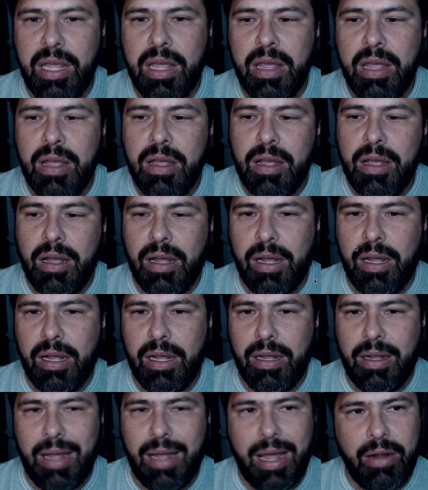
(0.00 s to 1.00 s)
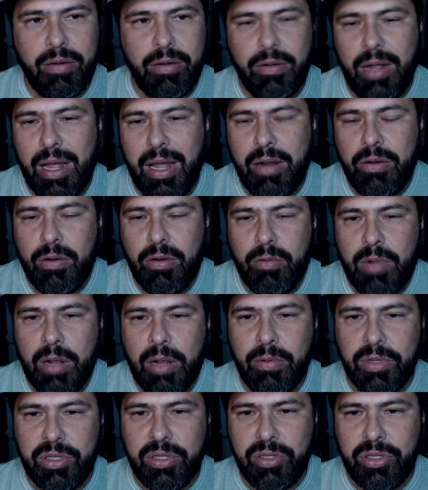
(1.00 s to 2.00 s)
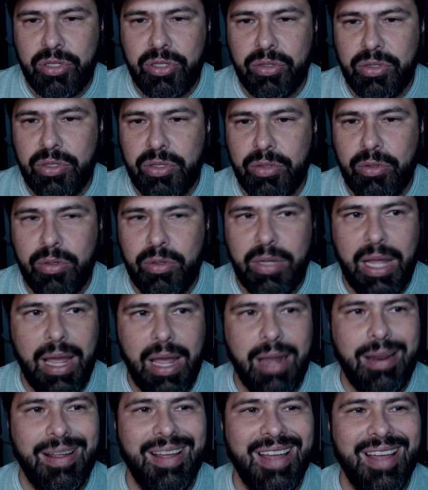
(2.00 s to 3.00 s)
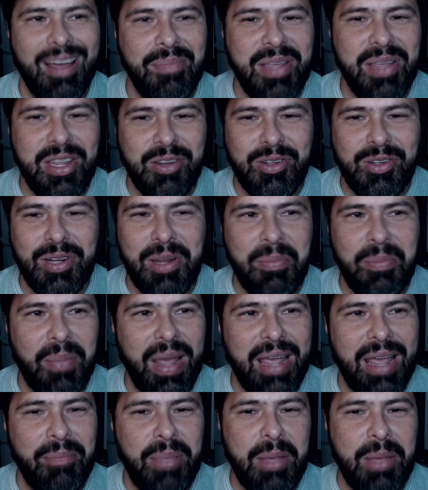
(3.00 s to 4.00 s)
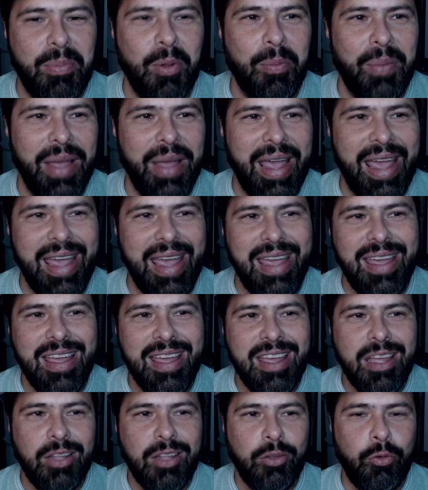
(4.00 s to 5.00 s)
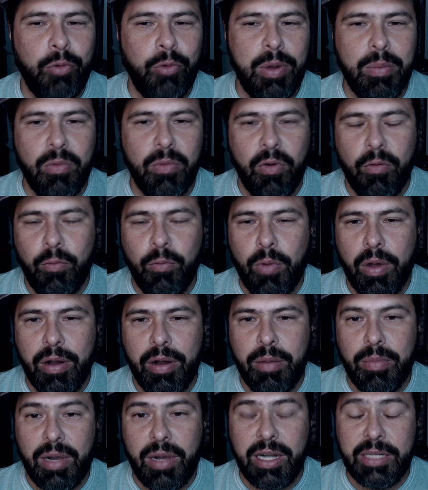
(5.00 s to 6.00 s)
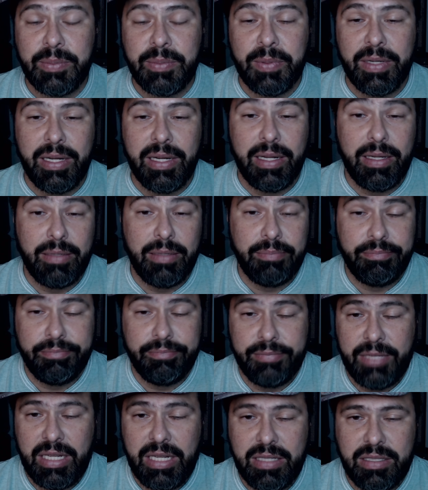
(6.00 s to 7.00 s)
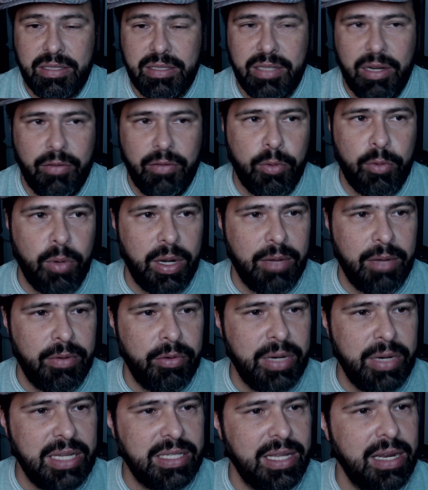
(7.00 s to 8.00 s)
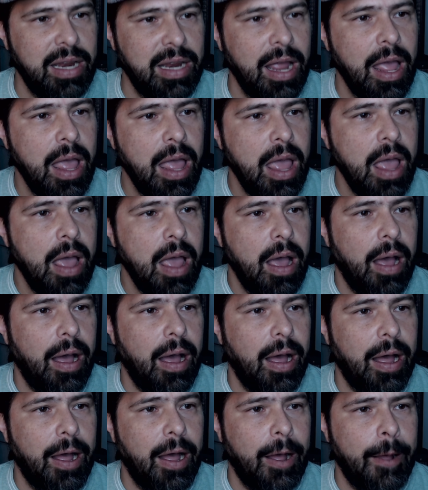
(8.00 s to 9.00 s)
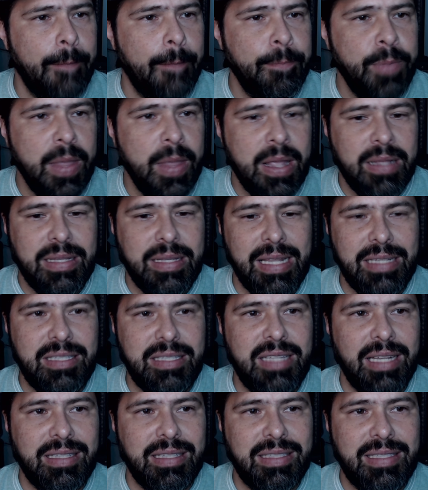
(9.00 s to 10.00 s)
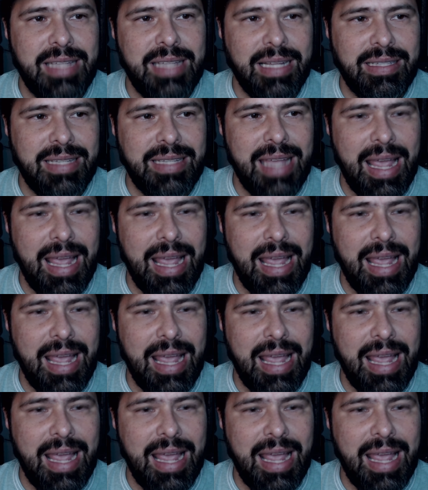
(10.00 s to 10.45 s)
I don't know why would you choose to do that. I mean, usually people pay to remove watermarks, but it's there for whatever reason. That's the text